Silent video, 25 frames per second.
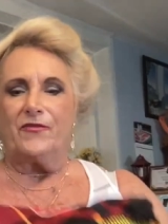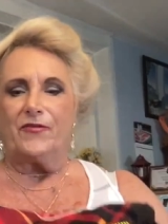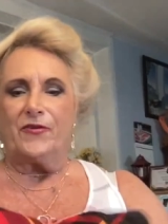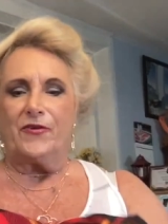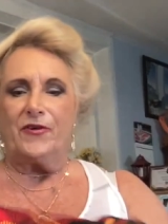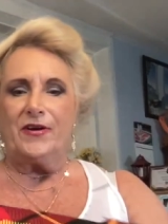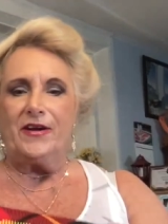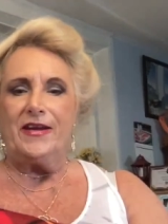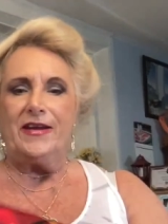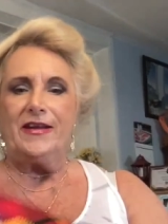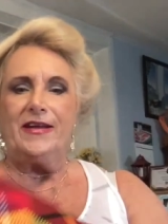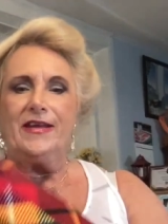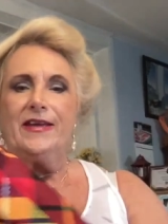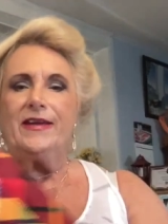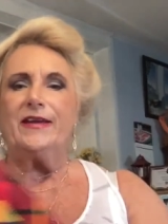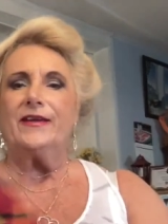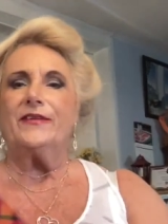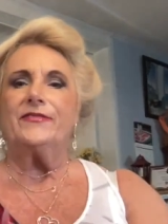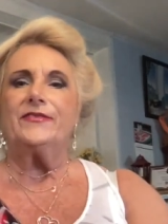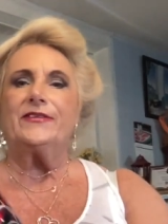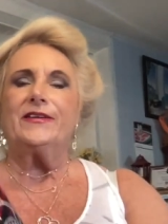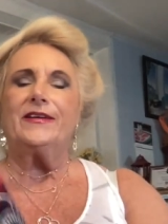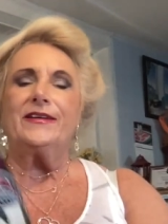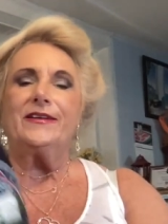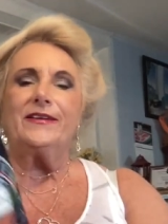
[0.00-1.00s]
free
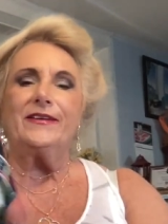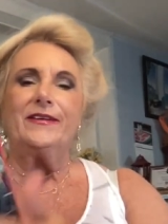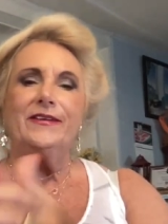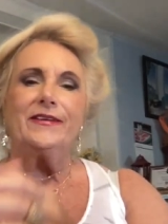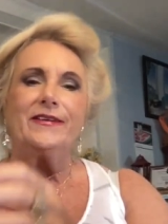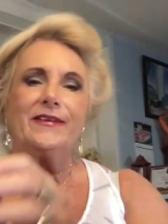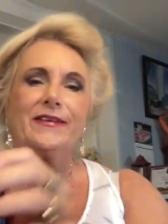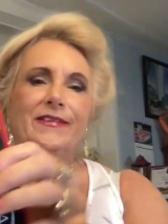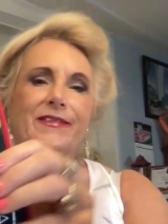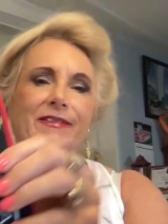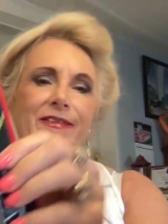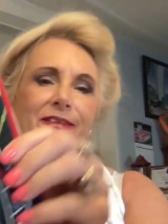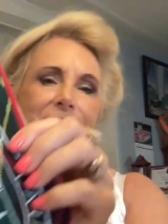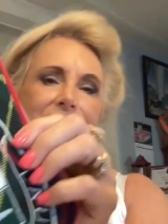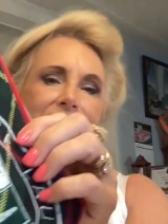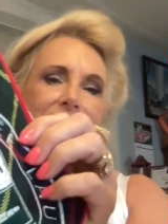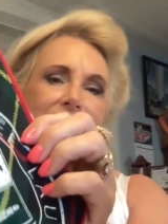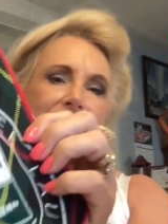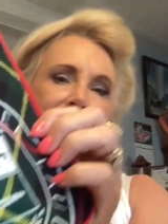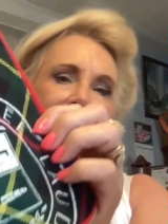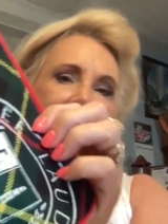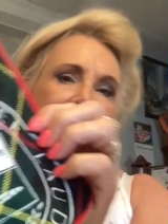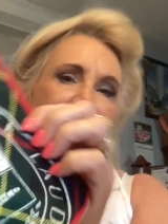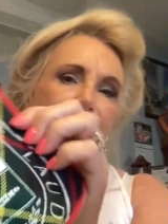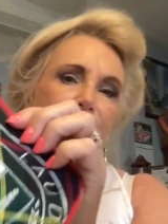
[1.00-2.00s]
gift. And look at
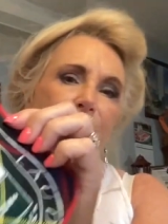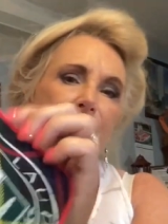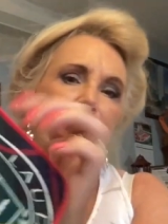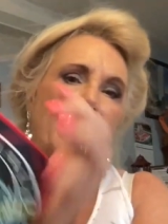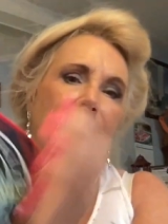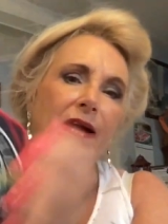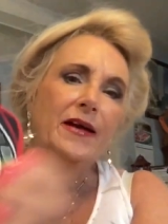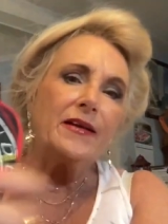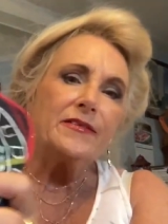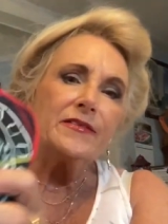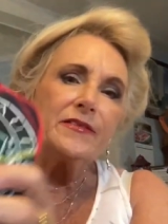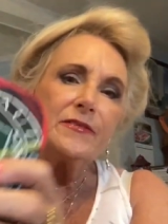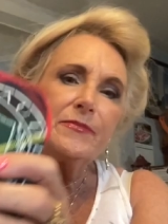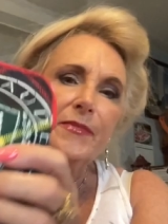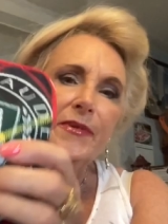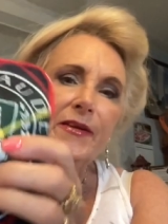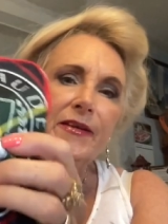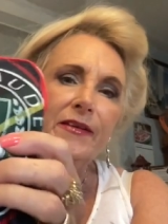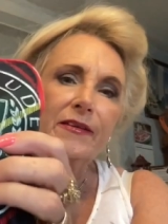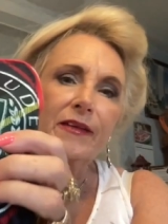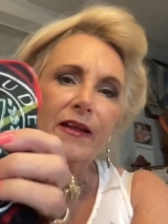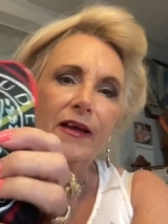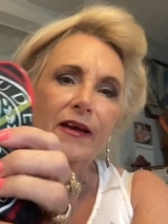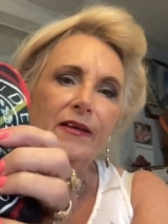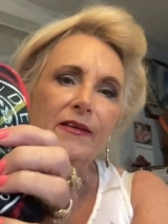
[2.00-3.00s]
this. This reminds
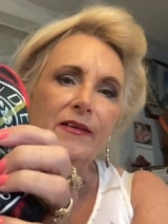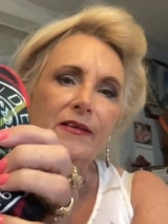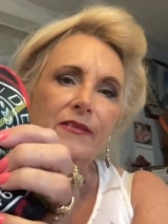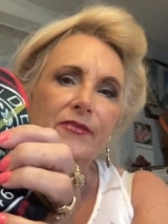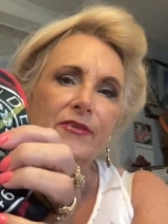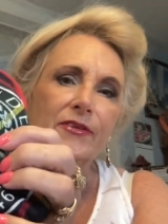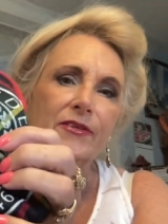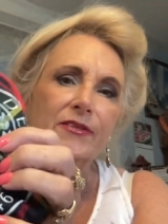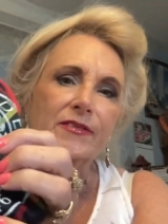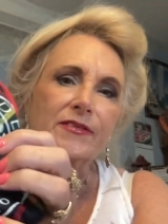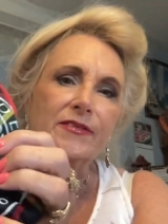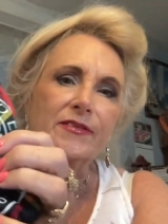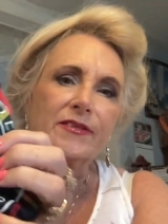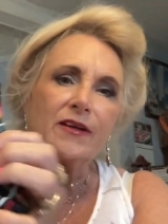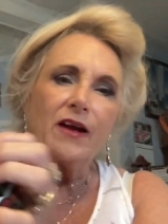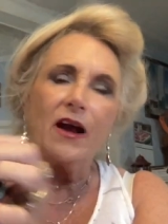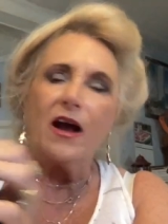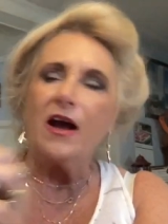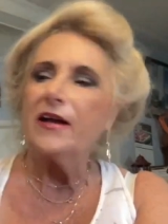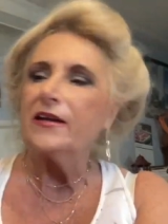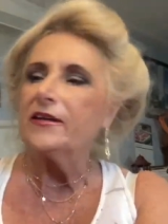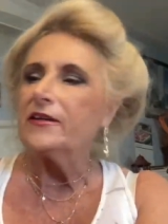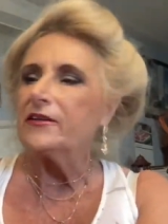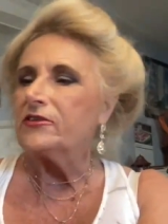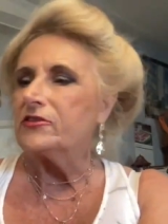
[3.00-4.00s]
me like of a
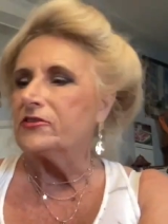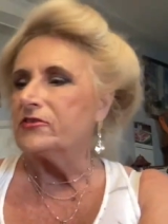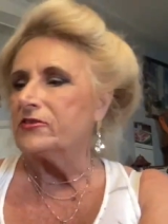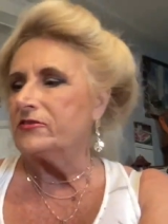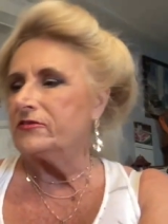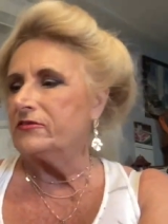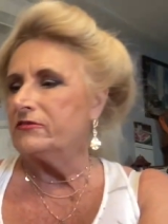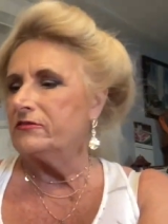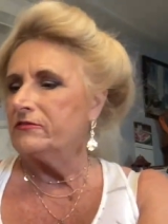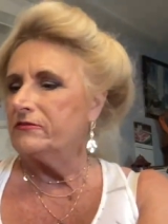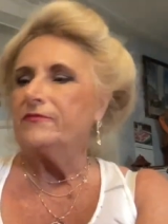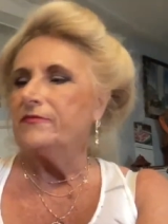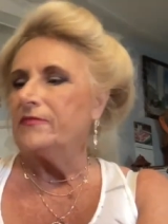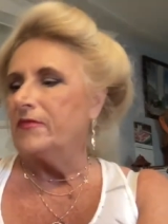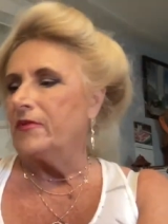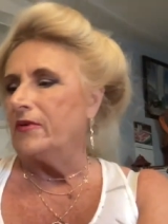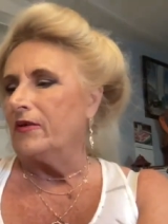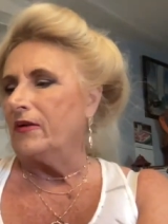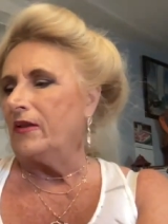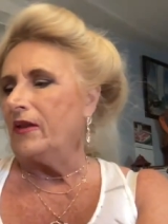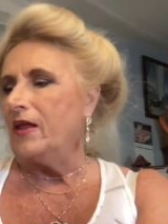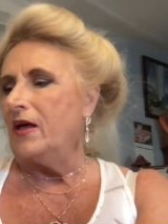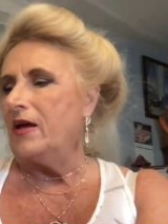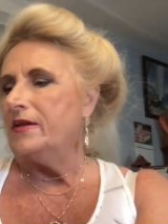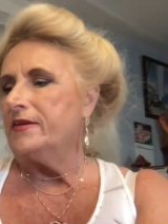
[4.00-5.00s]
Scottish
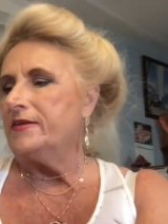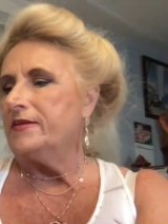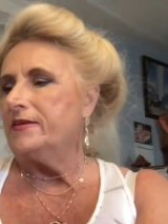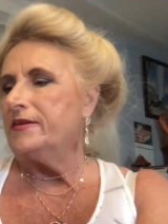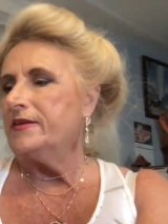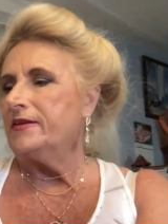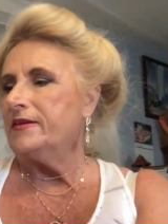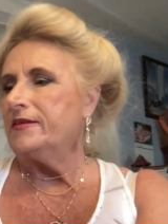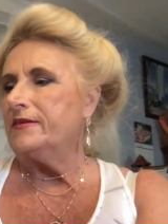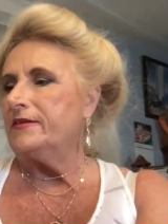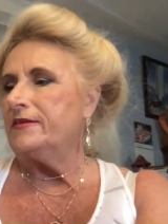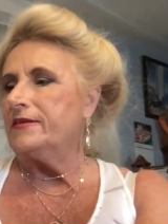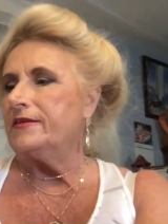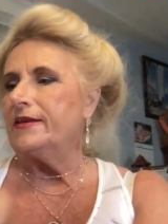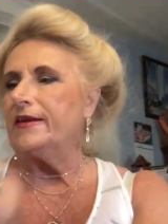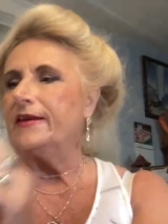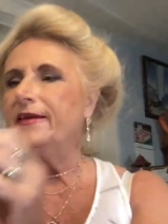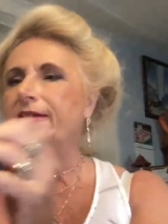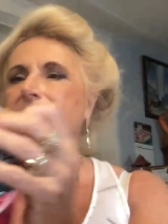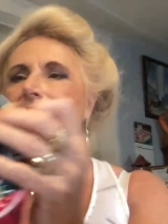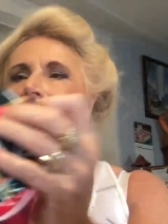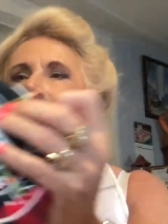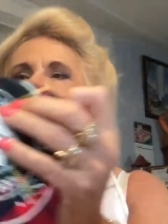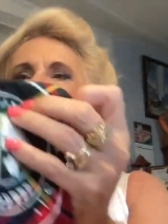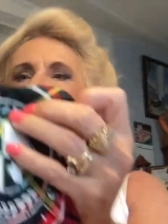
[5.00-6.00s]
or London,
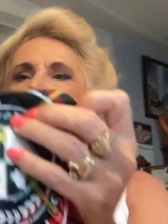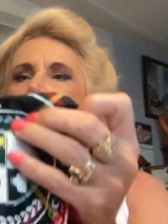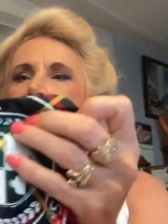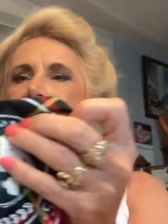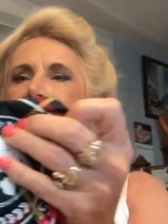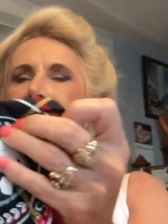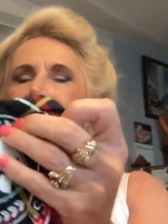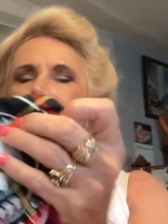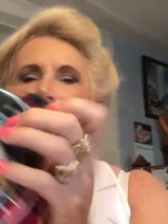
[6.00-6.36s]
England.